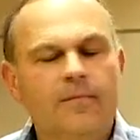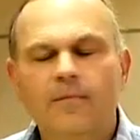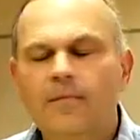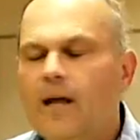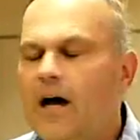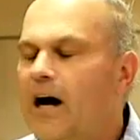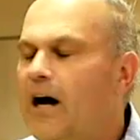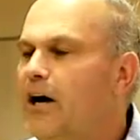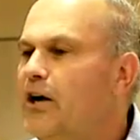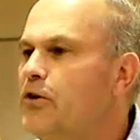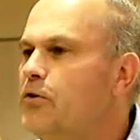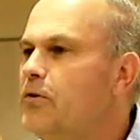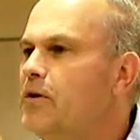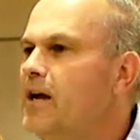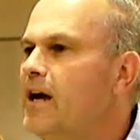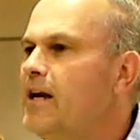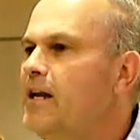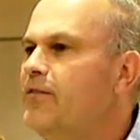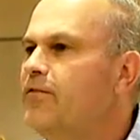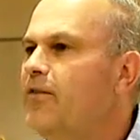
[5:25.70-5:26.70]

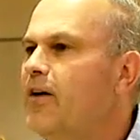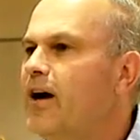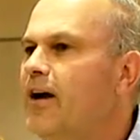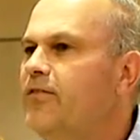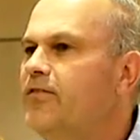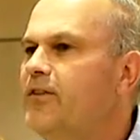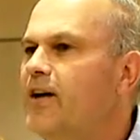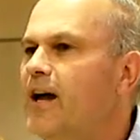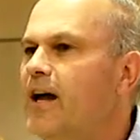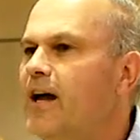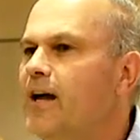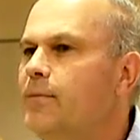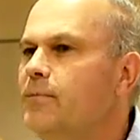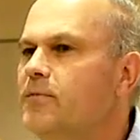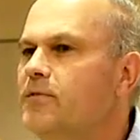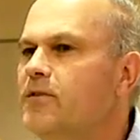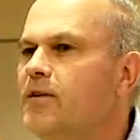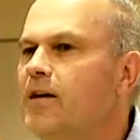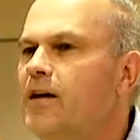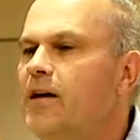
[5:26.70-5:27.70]
195
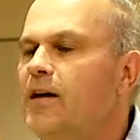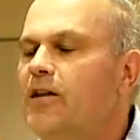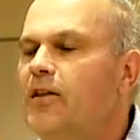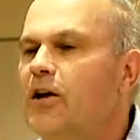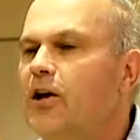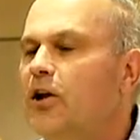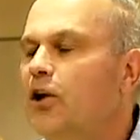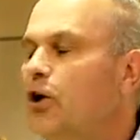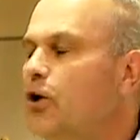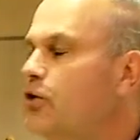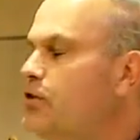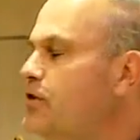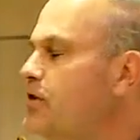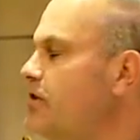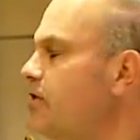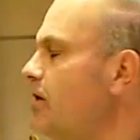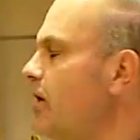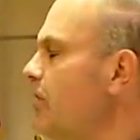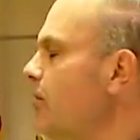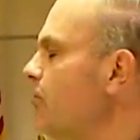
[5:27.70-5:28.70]
times. The
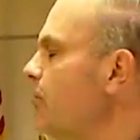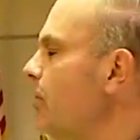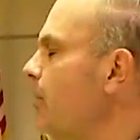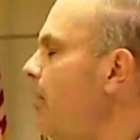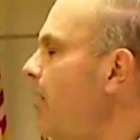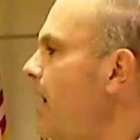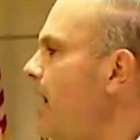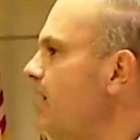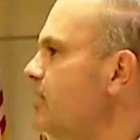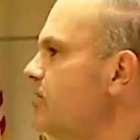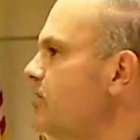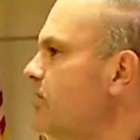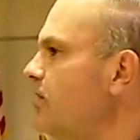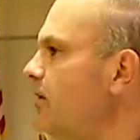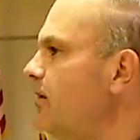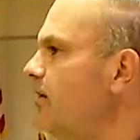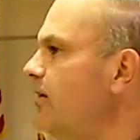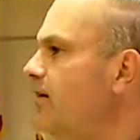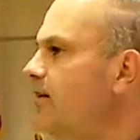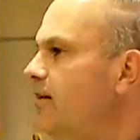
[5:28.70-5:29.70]
closest other
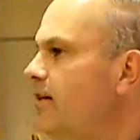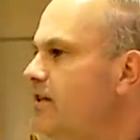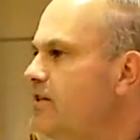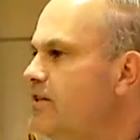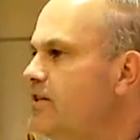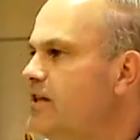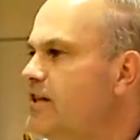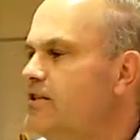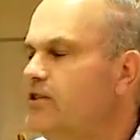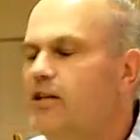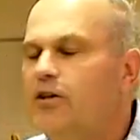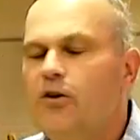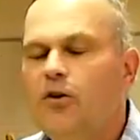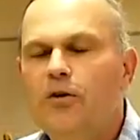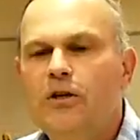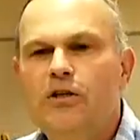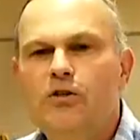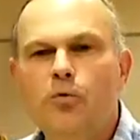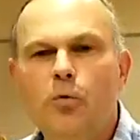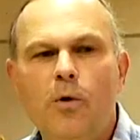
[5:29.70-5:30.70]
apostle is listed
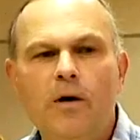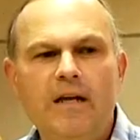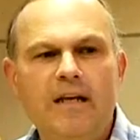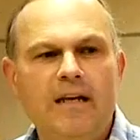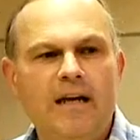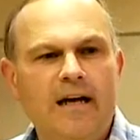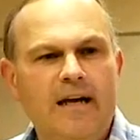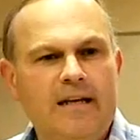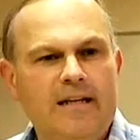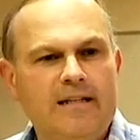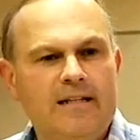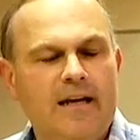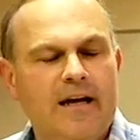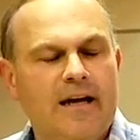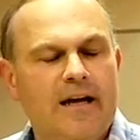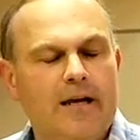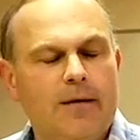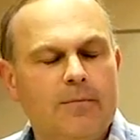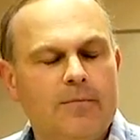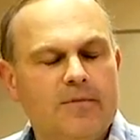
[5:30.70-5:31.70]
only 29
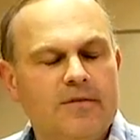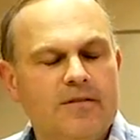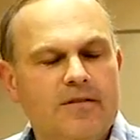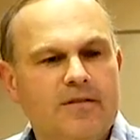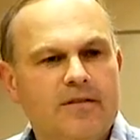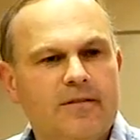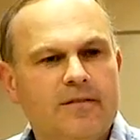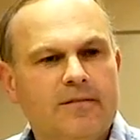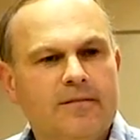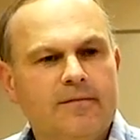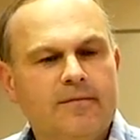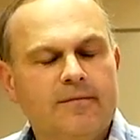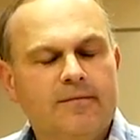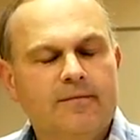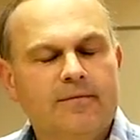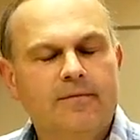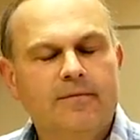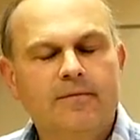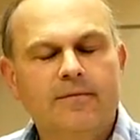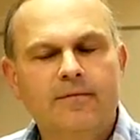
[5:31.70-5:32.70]
times,
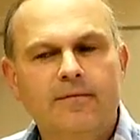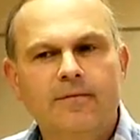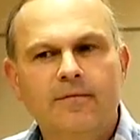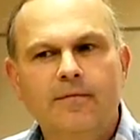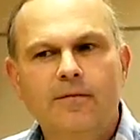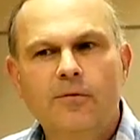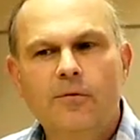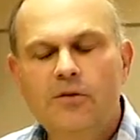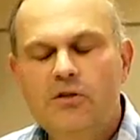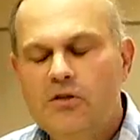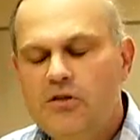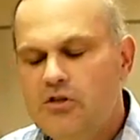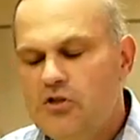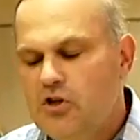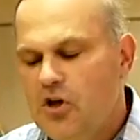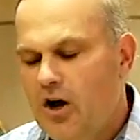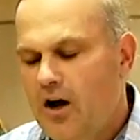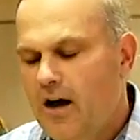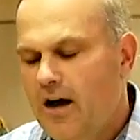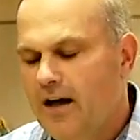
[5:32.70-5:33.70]
which is
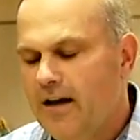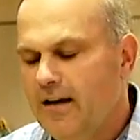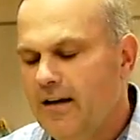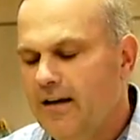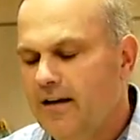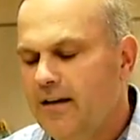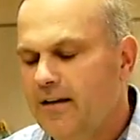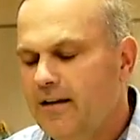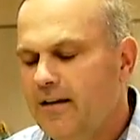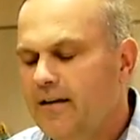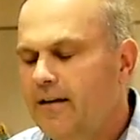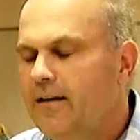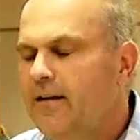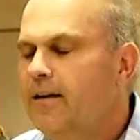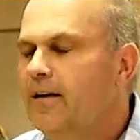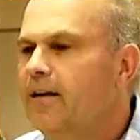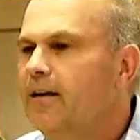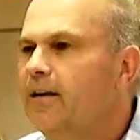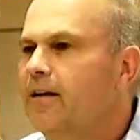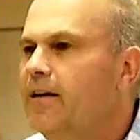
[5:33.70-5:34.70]
John.
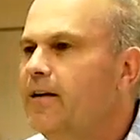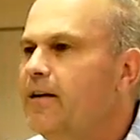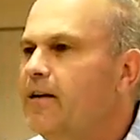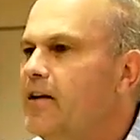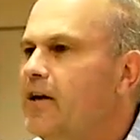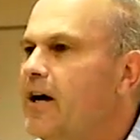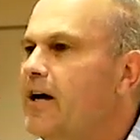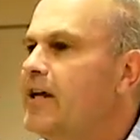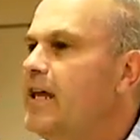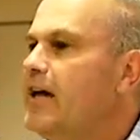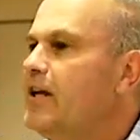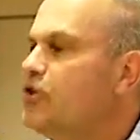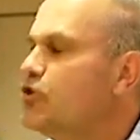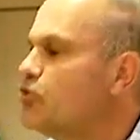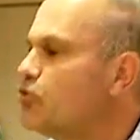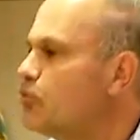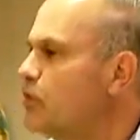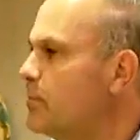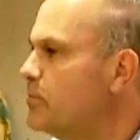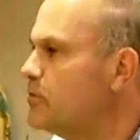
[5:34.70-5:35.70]
Again,
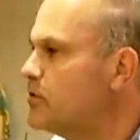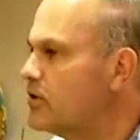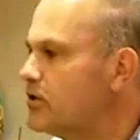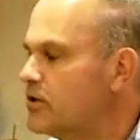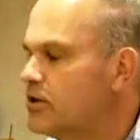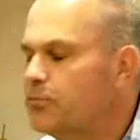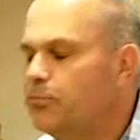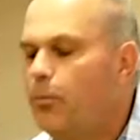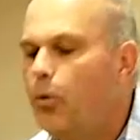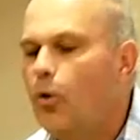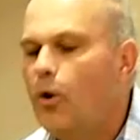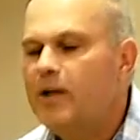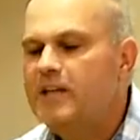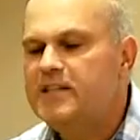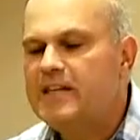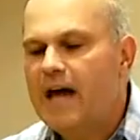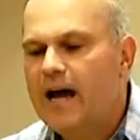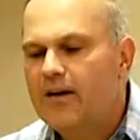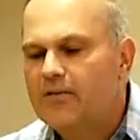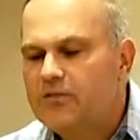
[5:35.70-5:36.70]
Scripture just points
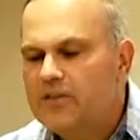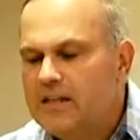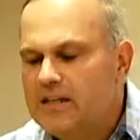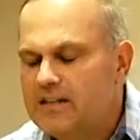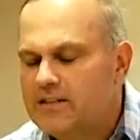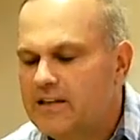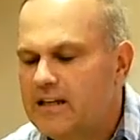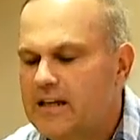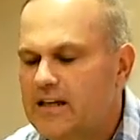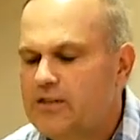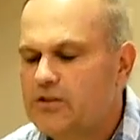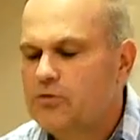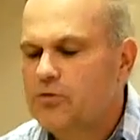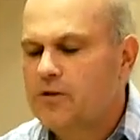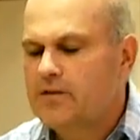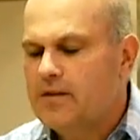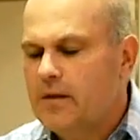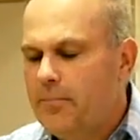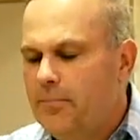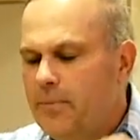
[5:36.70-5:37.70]
out these things to
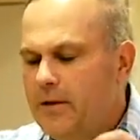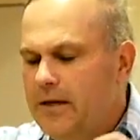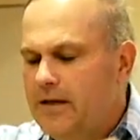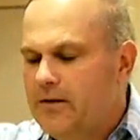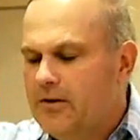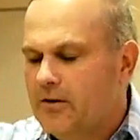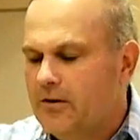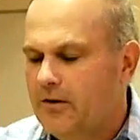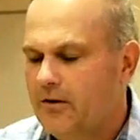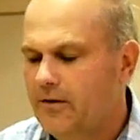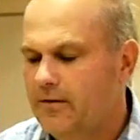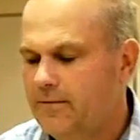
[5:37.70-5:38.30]
us that Peter